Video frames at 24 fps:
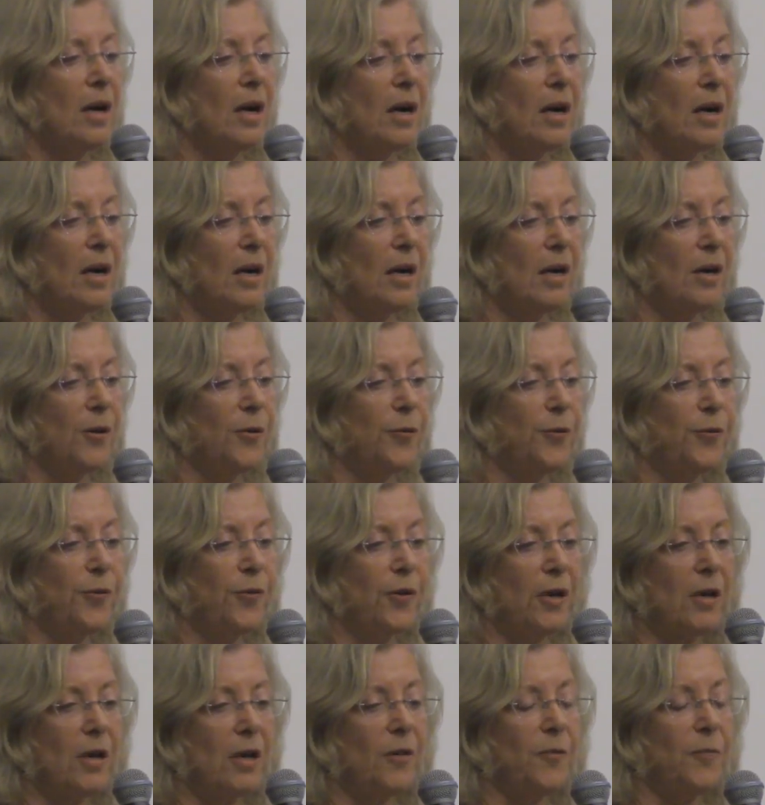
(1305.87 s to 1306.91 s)
of,
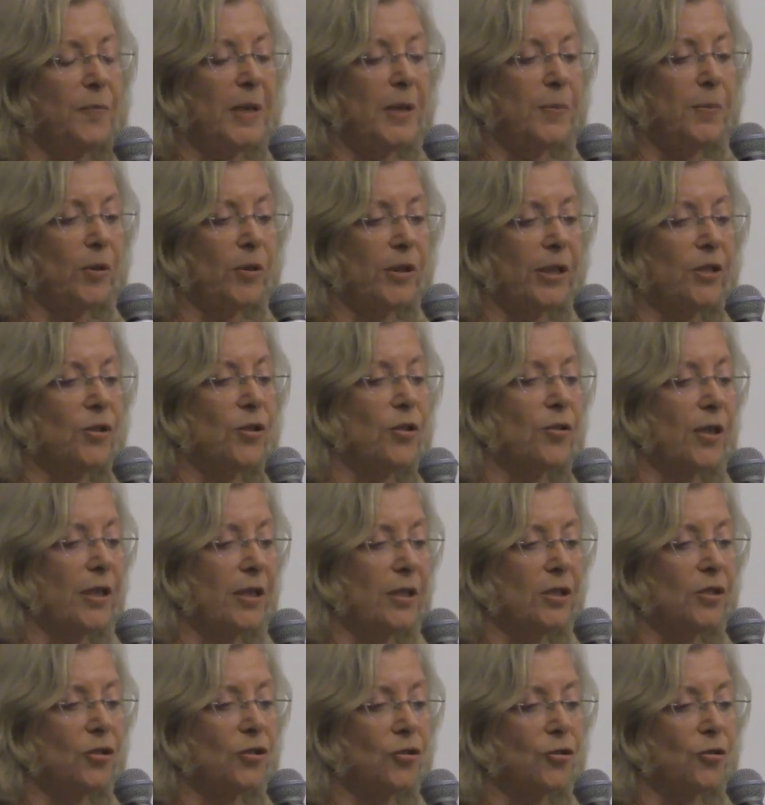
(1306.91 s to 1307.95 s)
of people in your
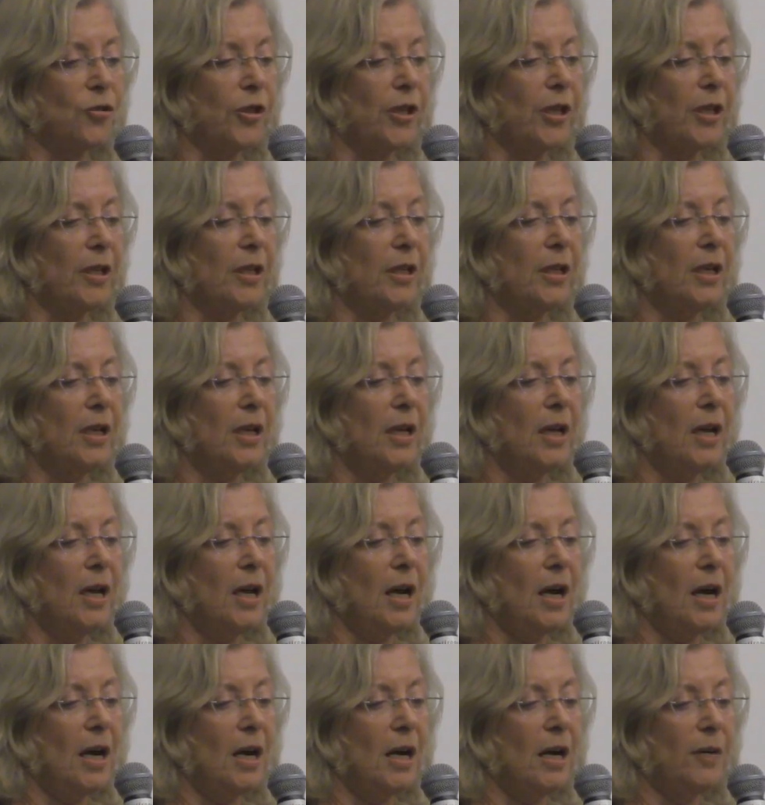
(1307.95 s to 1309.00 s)
industry.
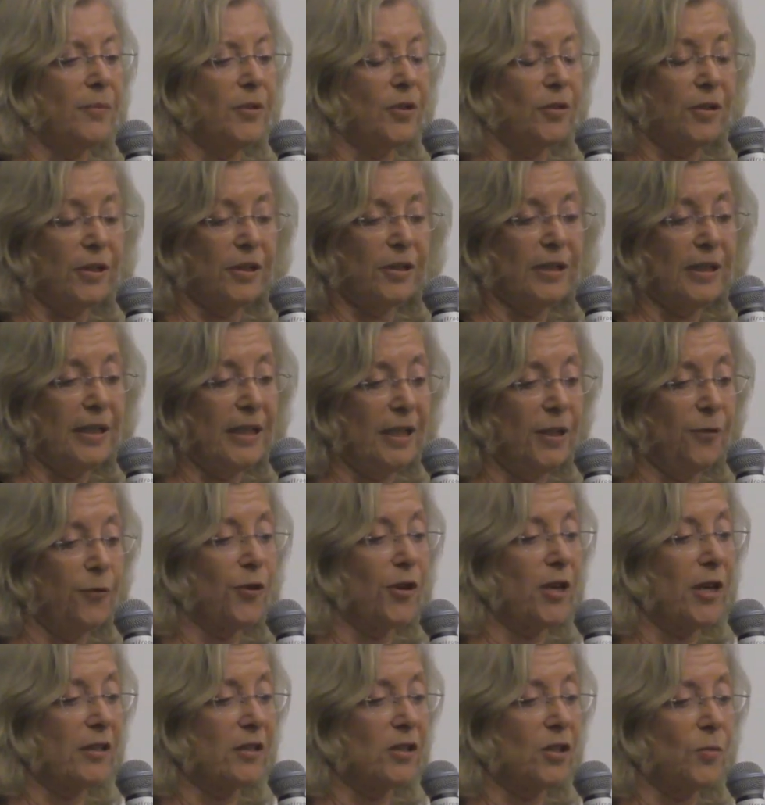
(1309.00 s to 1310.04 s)
Um, you're going to need it for
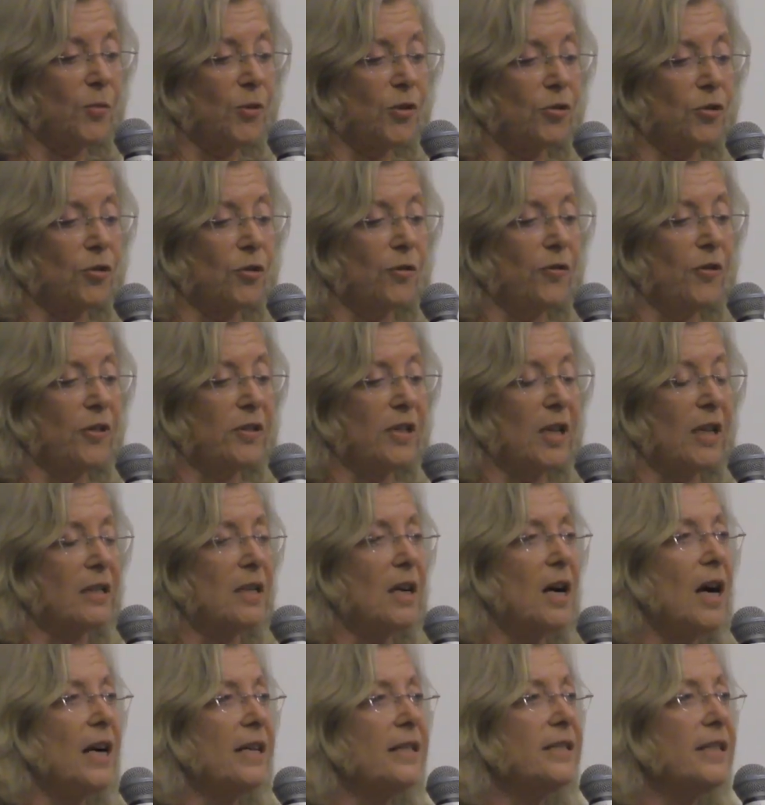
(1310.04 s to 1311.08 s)
customer service. On
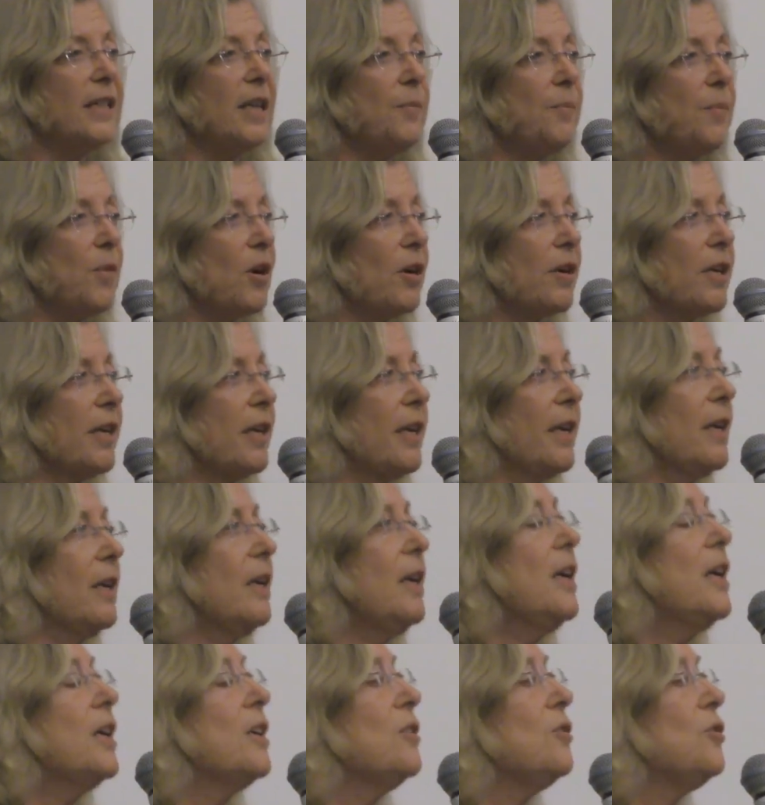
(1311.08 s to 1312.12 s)
content marketing,
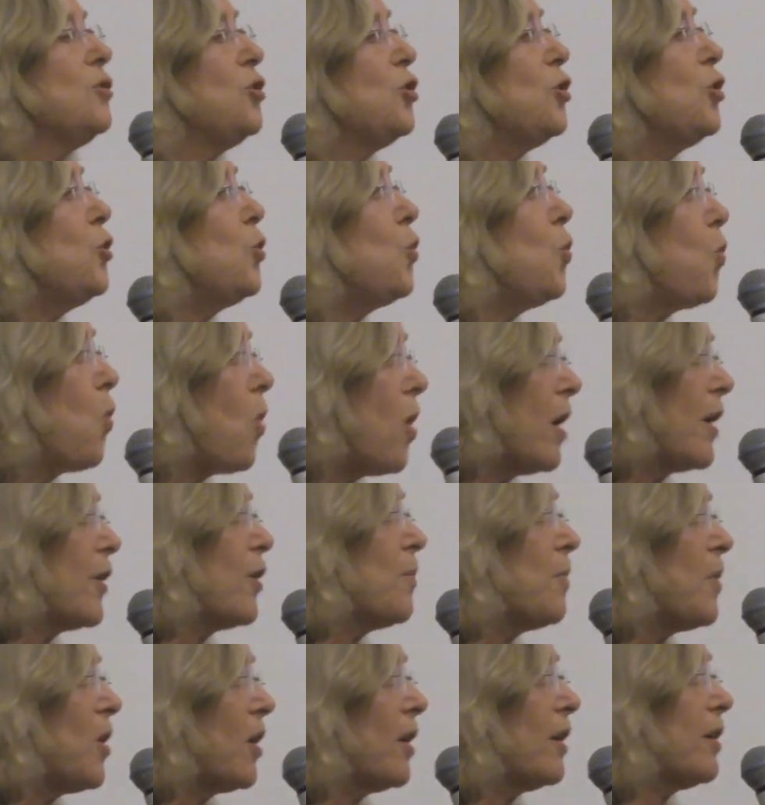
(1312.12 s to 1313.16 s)
do
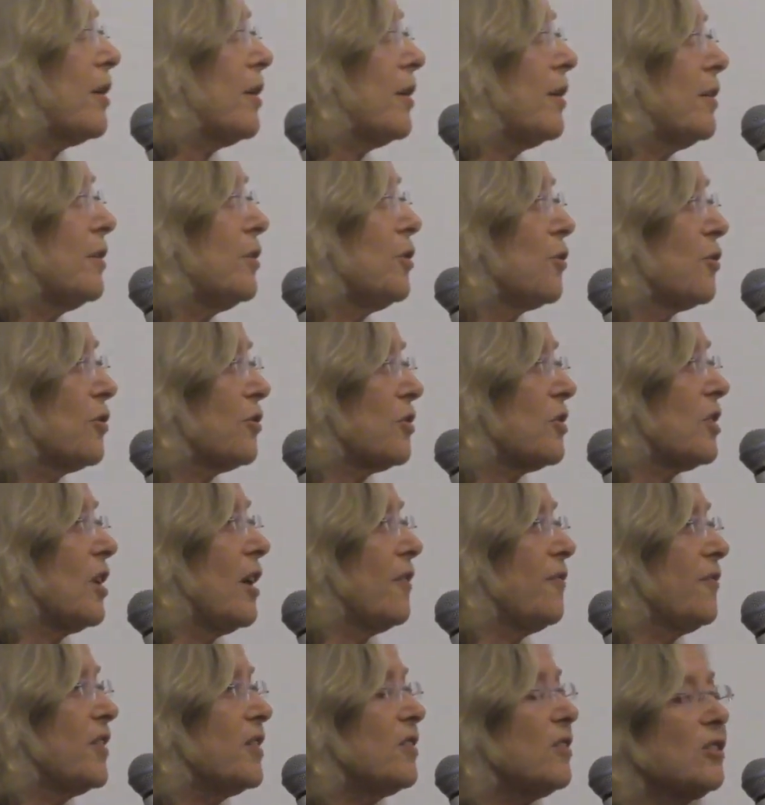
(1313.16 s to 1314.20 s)
watermark your
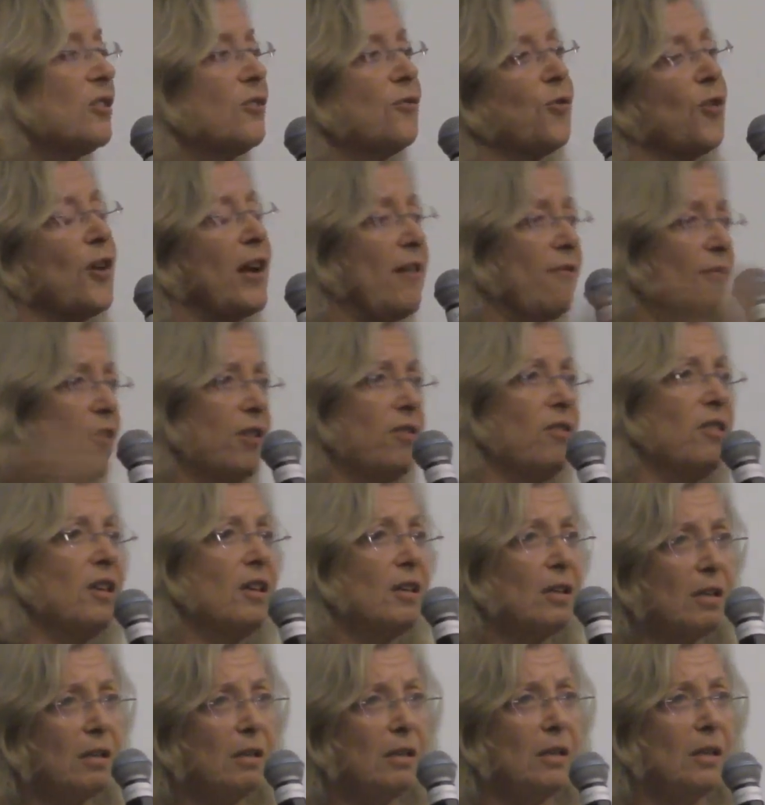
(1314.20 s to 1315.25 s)
stuff. This is for
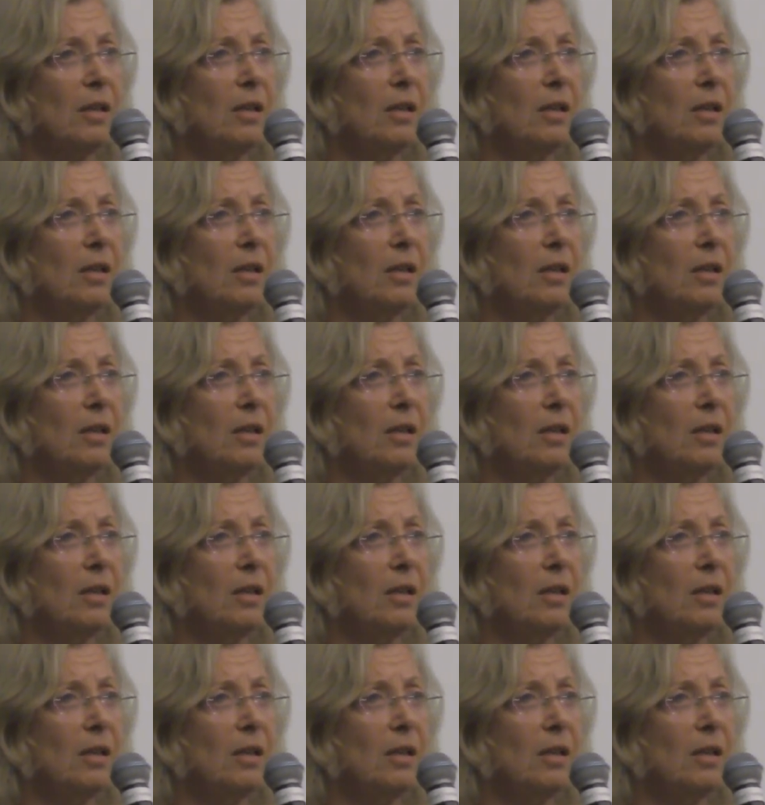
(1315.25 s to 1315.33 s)
everything.